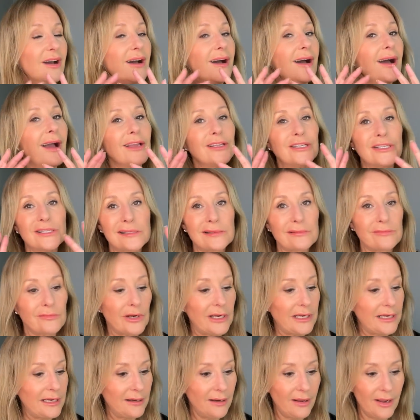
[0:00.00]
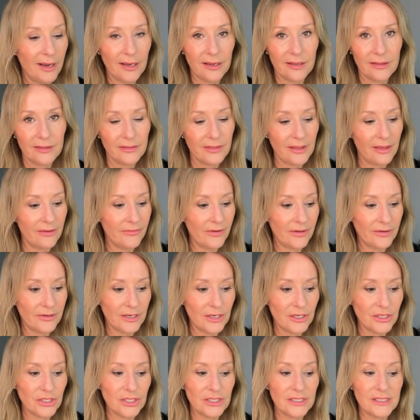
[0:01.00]
I just really like their
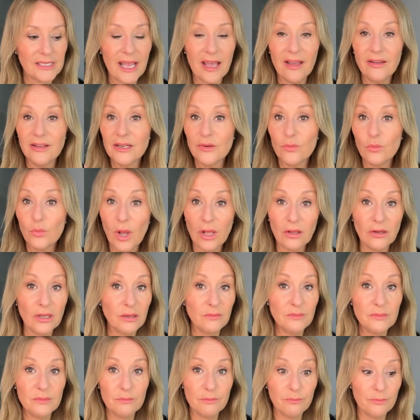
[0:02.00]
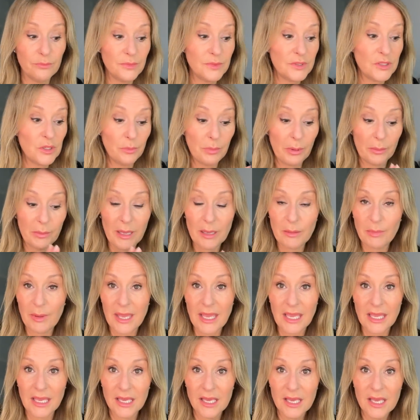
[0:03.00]
foundations. And welcome Super
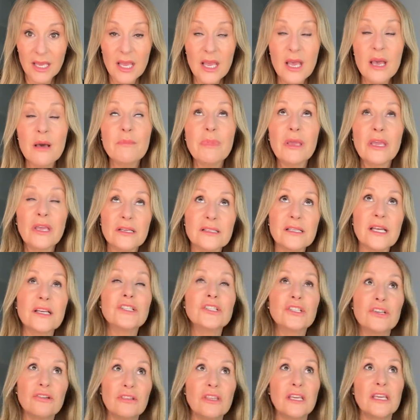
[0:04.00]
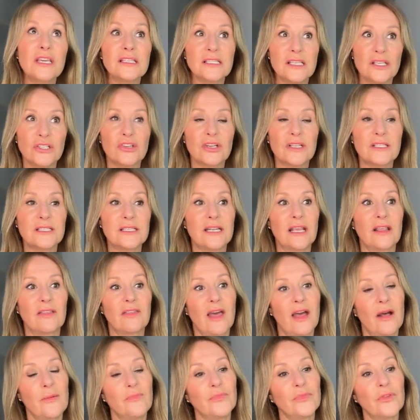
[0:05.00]
BB, because I do think it's interesting
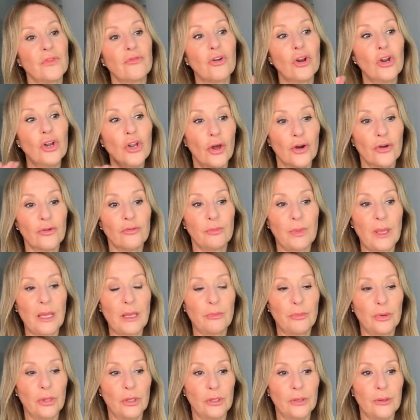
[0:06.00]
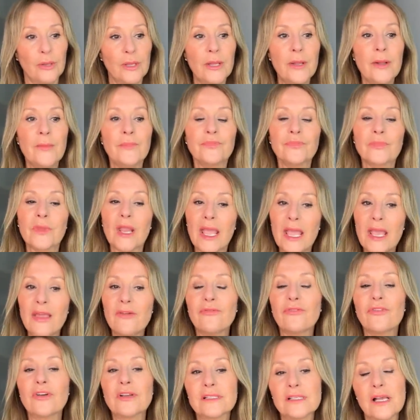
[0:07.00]
that for a lot of people, if
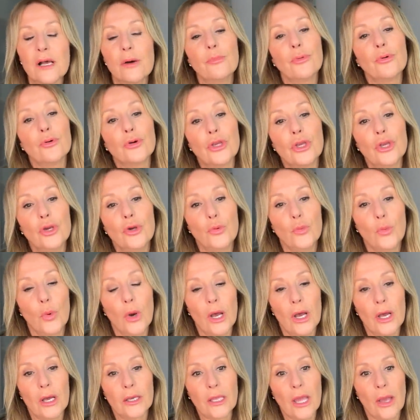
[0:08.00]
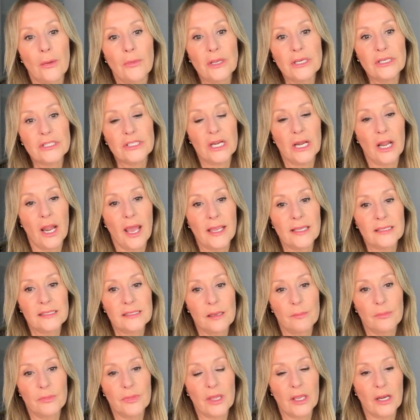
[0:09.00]
for example you were going to like
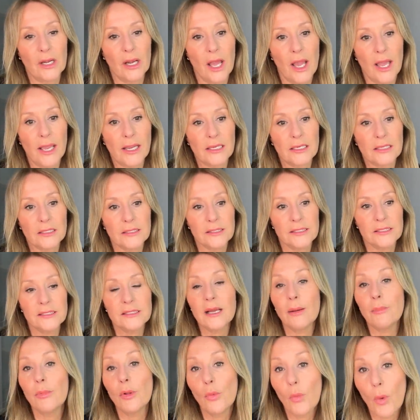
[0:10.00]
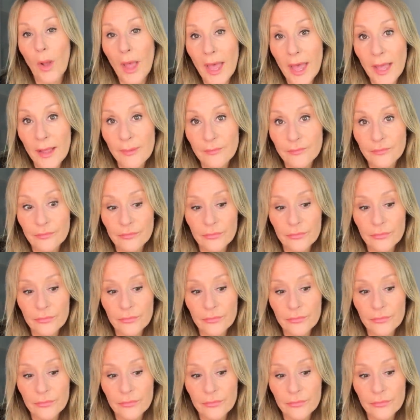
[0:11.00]
something like double wear,